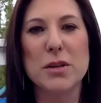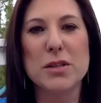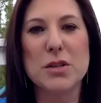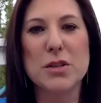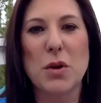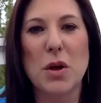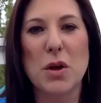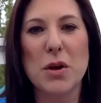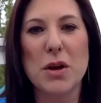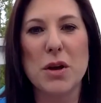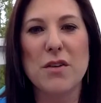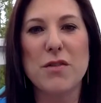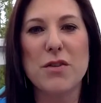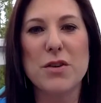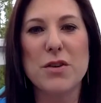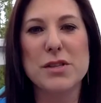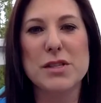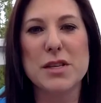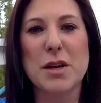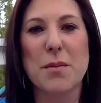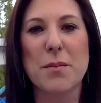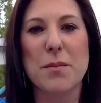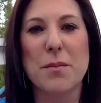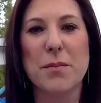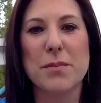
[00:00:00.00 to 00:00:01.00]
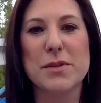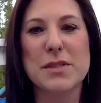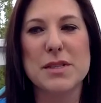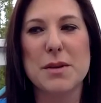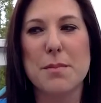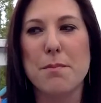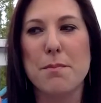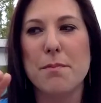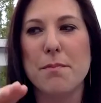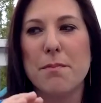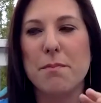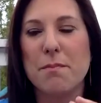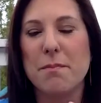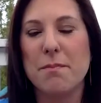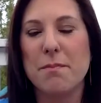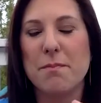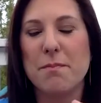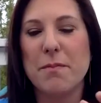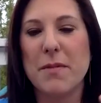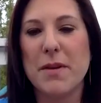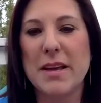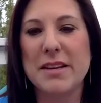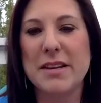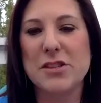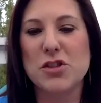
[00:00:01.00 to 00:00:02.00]
So I'll give you some some
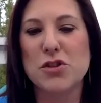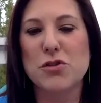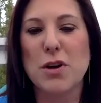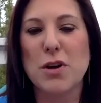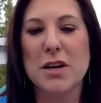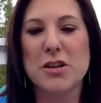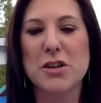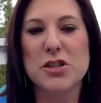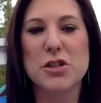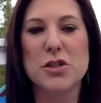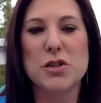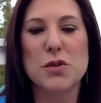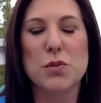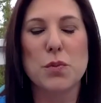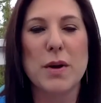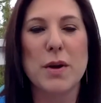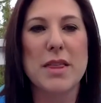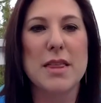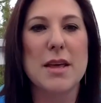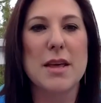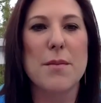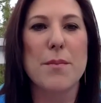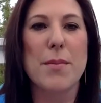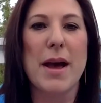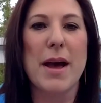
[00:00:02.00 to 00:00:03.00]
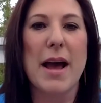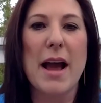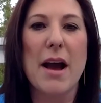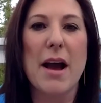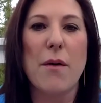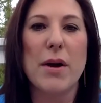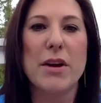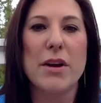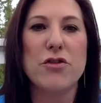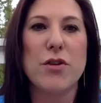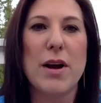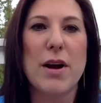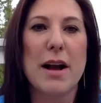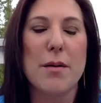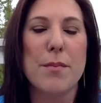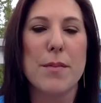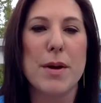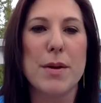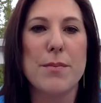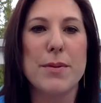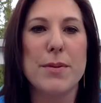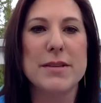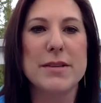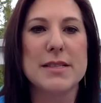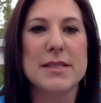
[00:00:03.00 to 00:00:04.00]
instructions with it, but how I track
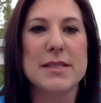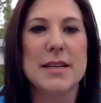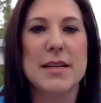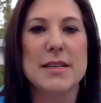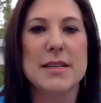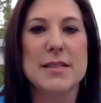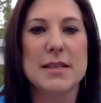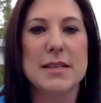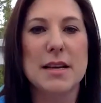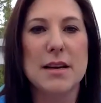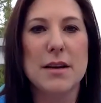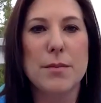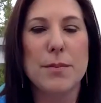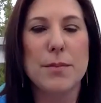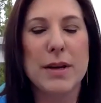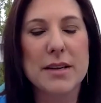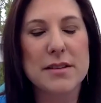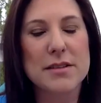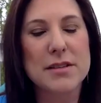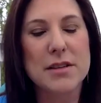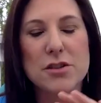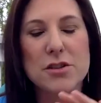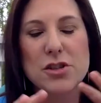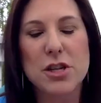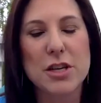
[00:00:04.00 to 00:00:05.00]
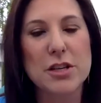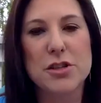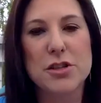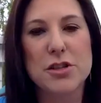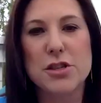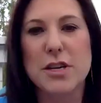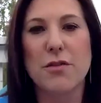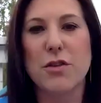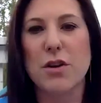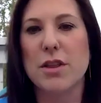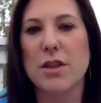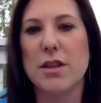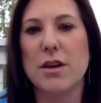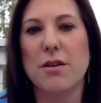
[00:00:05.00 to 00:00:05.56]
my business because it changed. Love it.